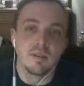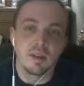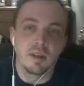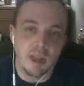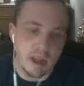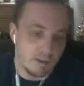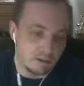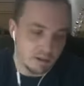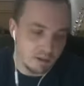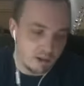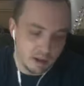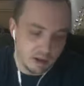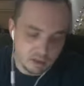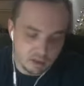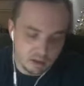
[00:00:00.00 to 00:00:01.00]
like,
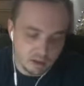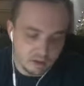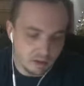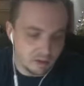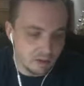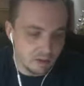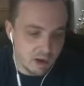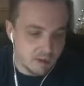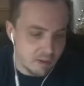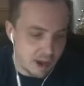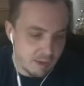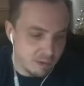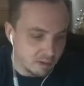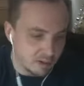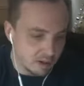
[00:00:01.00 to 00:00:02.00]
absolutely, and they're not a bad
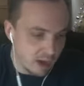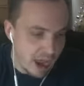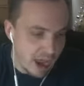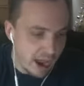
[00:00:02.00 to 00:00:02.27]
person